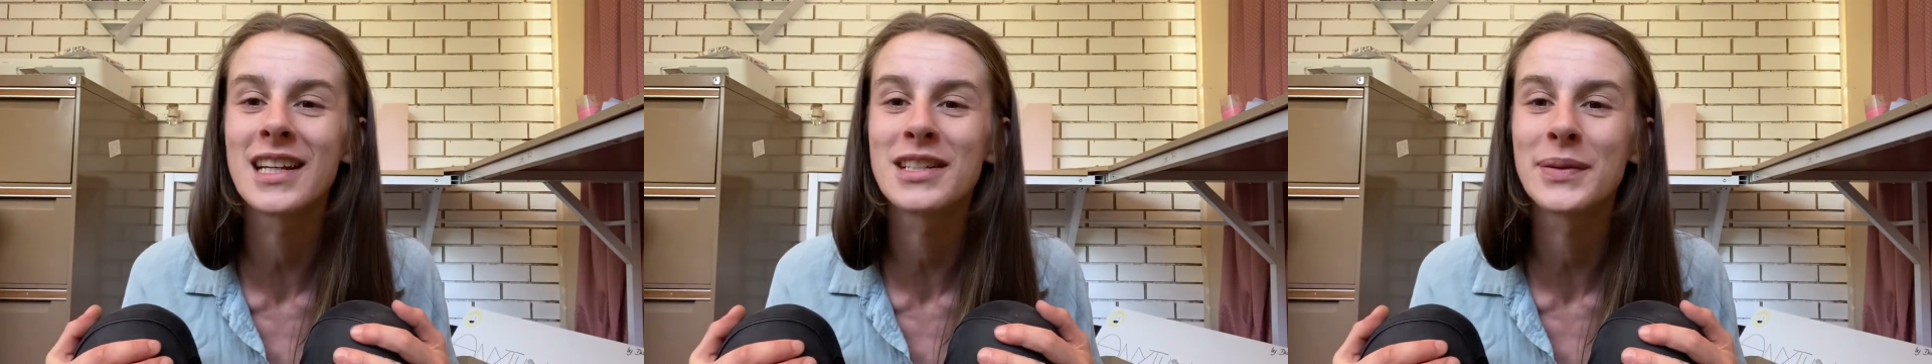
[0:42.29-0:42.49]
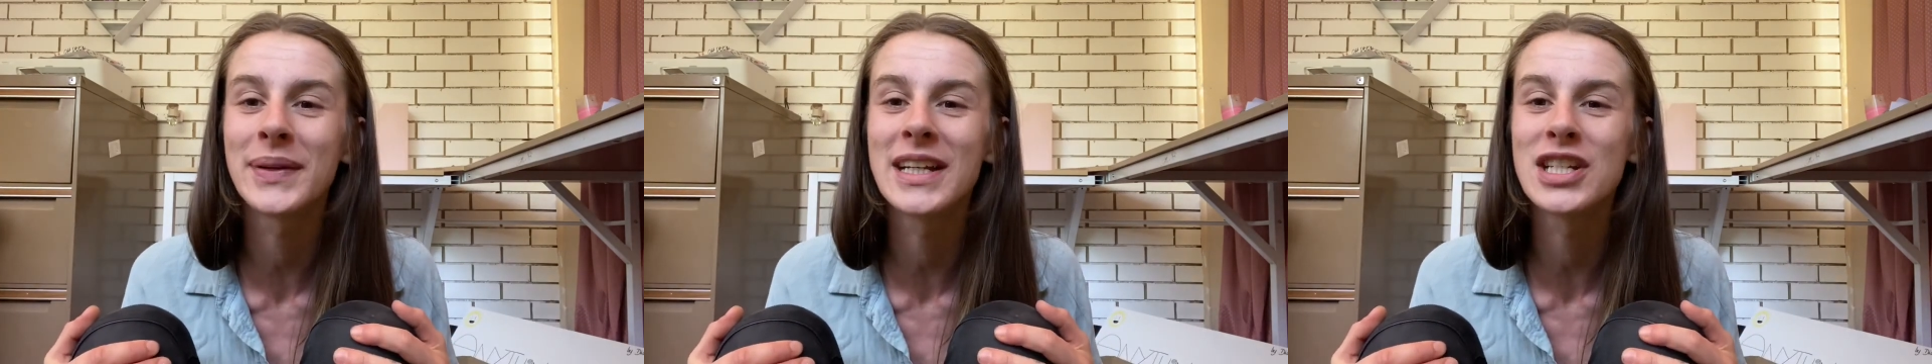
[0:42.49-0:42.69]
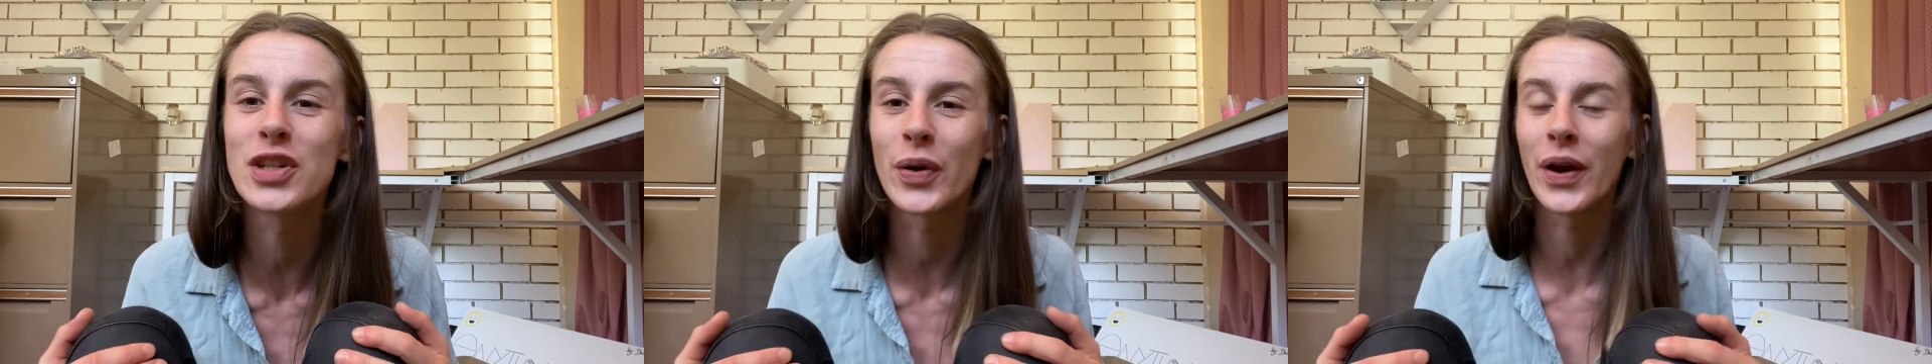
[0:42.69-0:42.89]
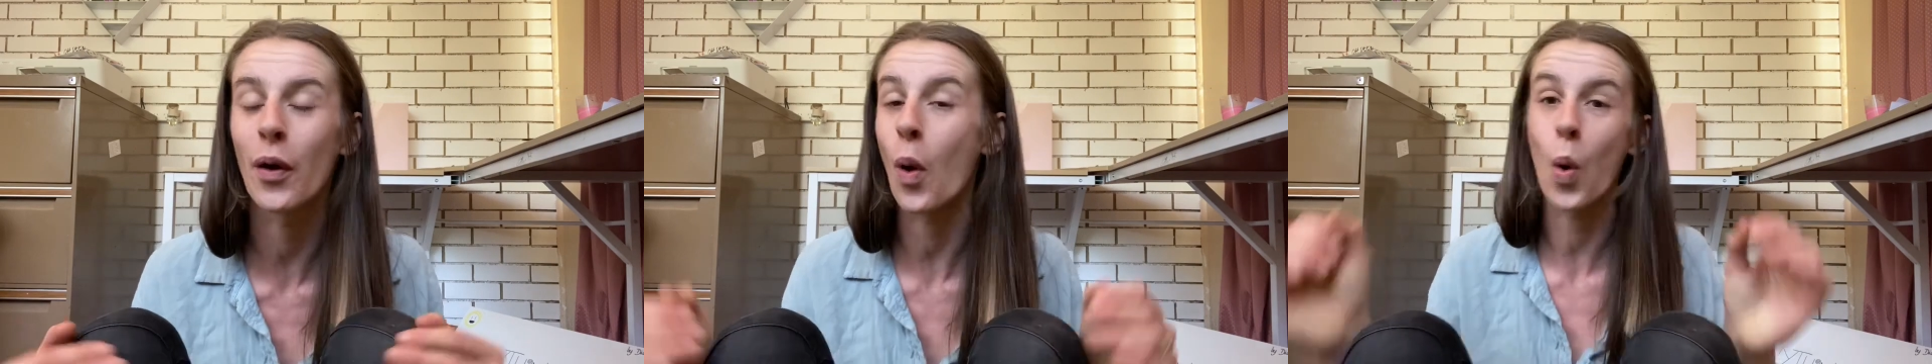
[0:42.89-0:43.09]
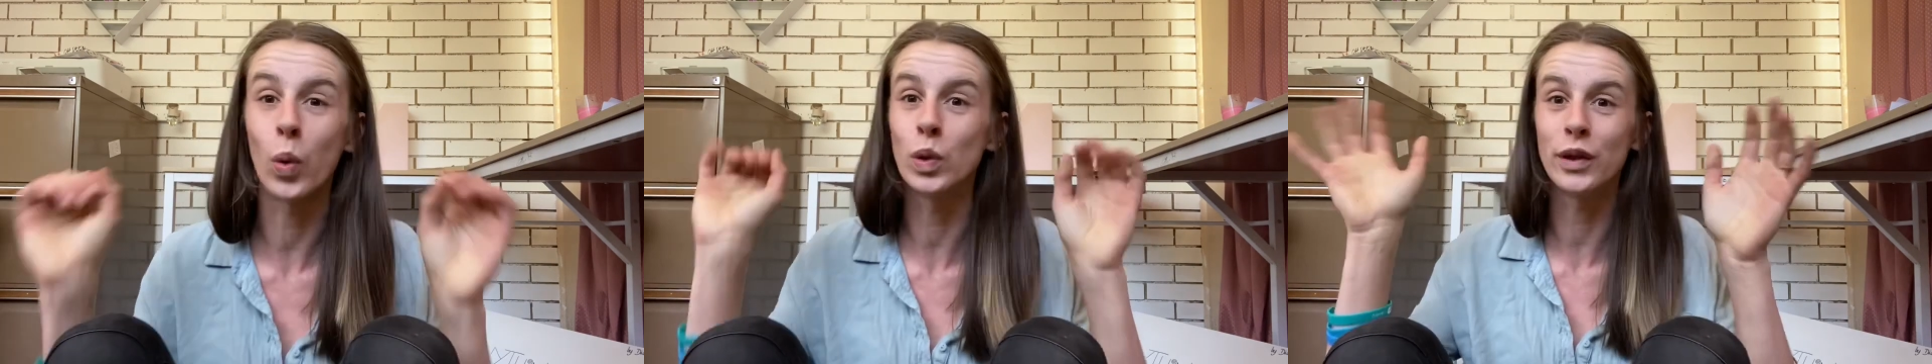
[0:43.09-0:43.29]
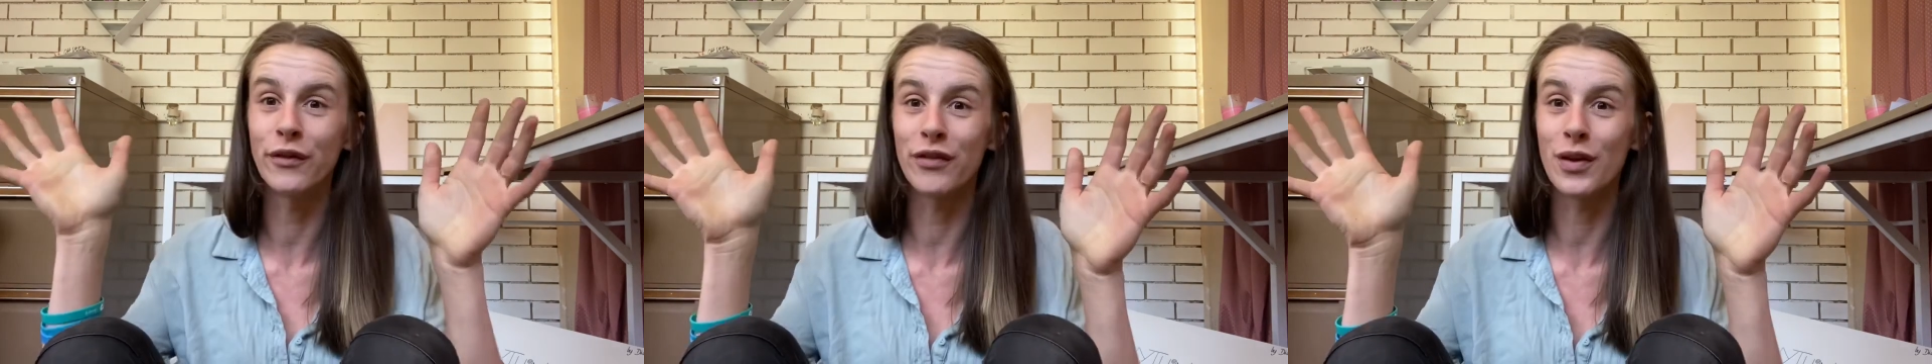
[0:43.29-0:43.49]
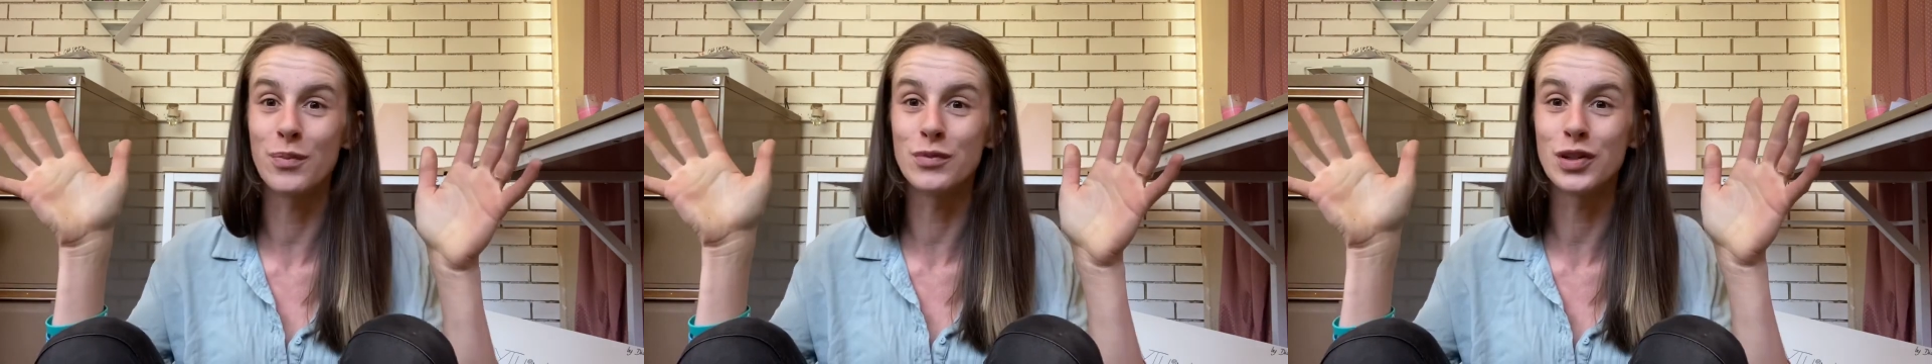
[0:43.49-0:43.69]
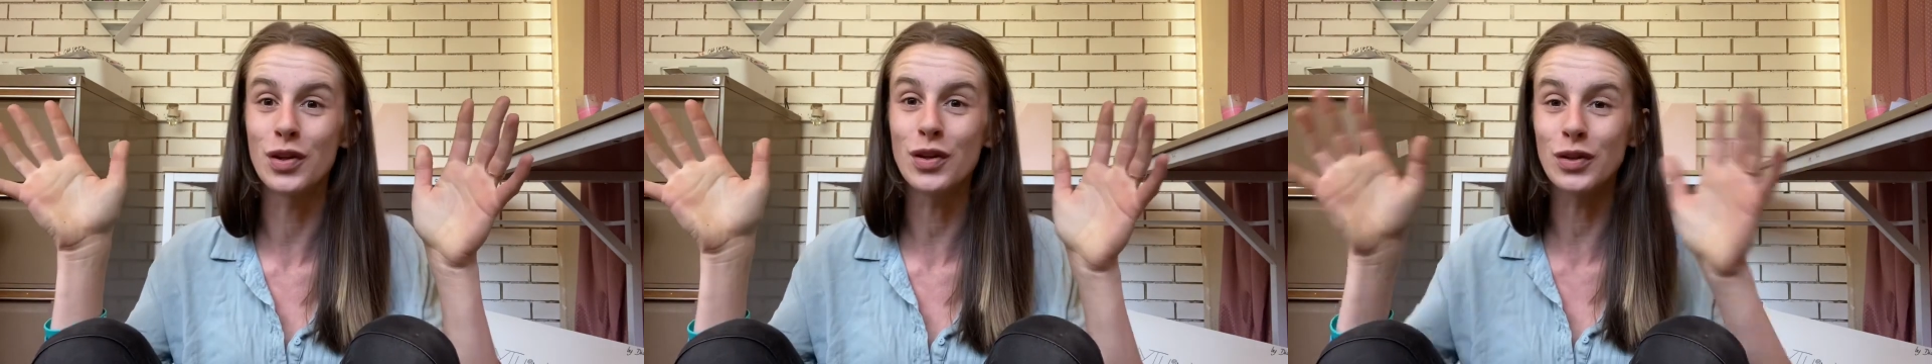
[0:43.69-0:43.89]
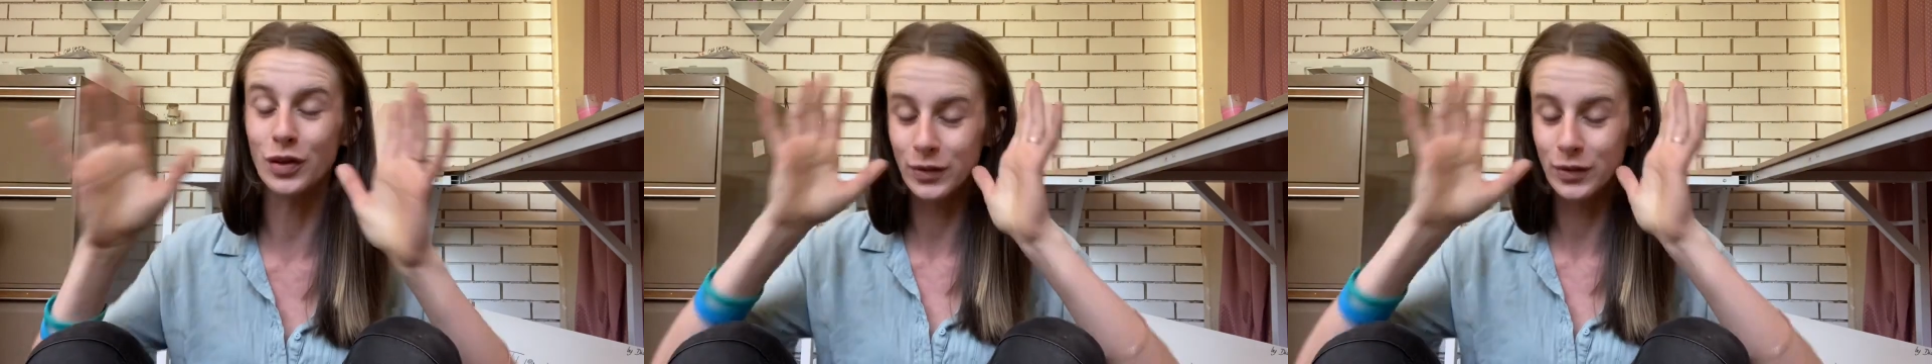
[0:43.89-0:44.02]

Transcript: to enjoy all of them too.